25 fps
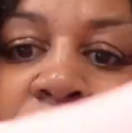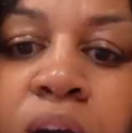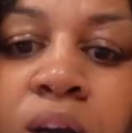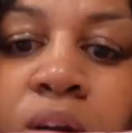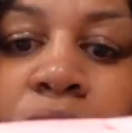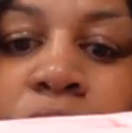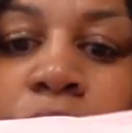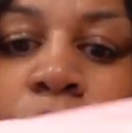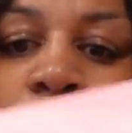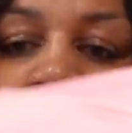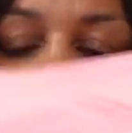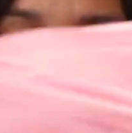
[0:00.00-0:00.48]
a
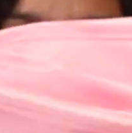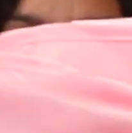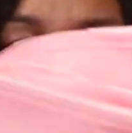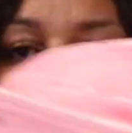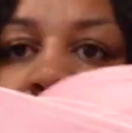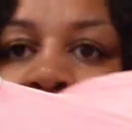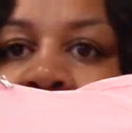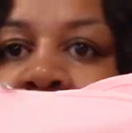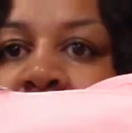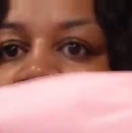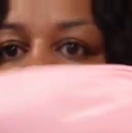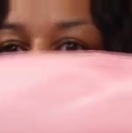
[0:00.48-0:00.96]
whole bunch of
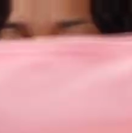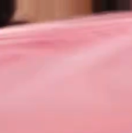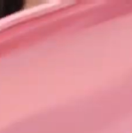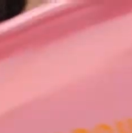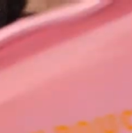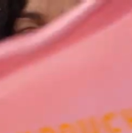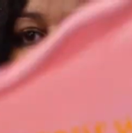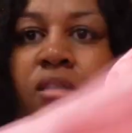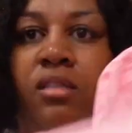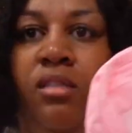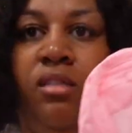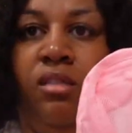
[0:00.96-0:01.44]

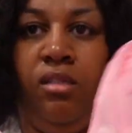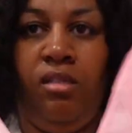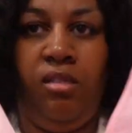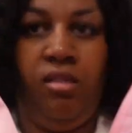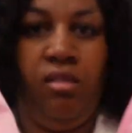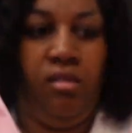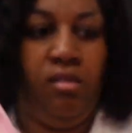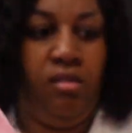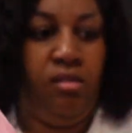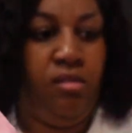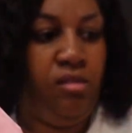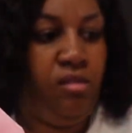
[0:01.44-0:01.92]
bags
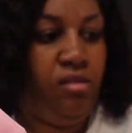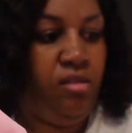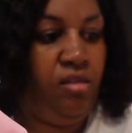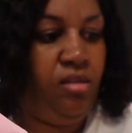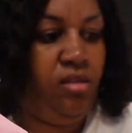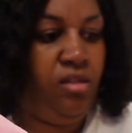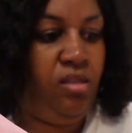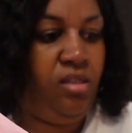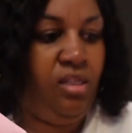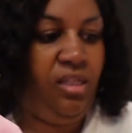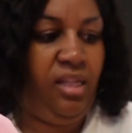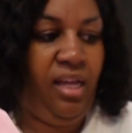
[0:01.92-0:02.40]

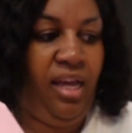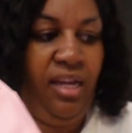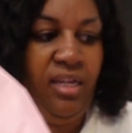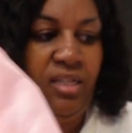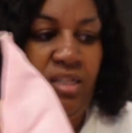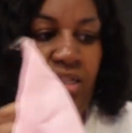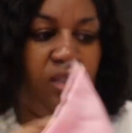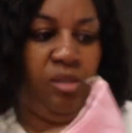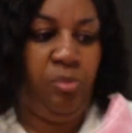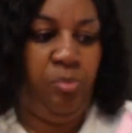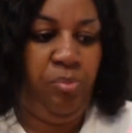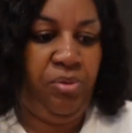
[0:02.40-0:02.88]
to like
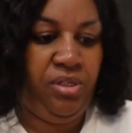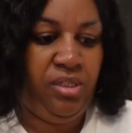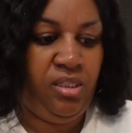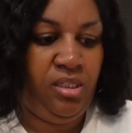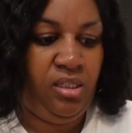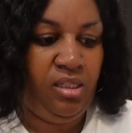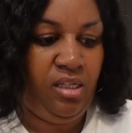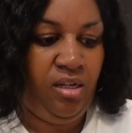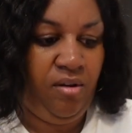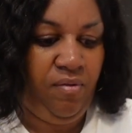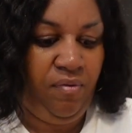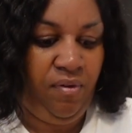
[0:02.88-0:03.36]
just put
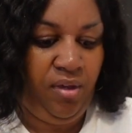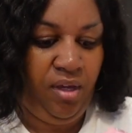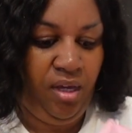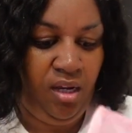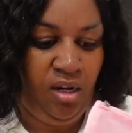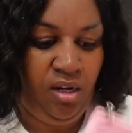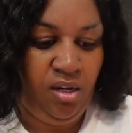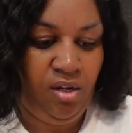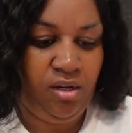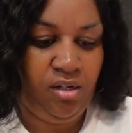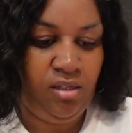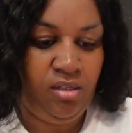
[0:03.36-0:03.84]
stuff
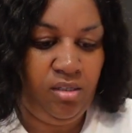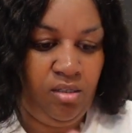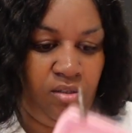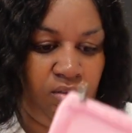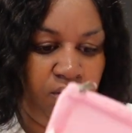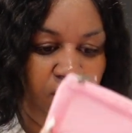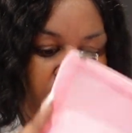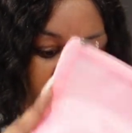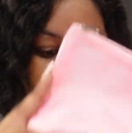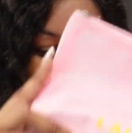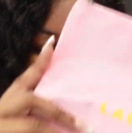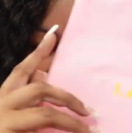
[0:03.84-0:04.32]
in your
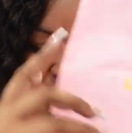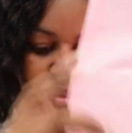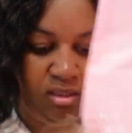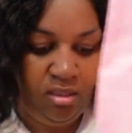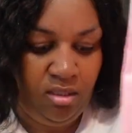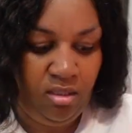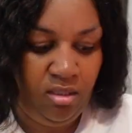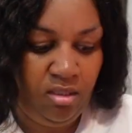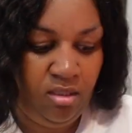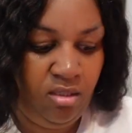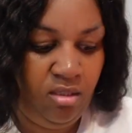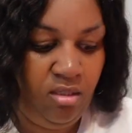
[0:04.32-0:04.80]

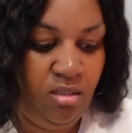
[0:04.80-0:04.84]
suitcase.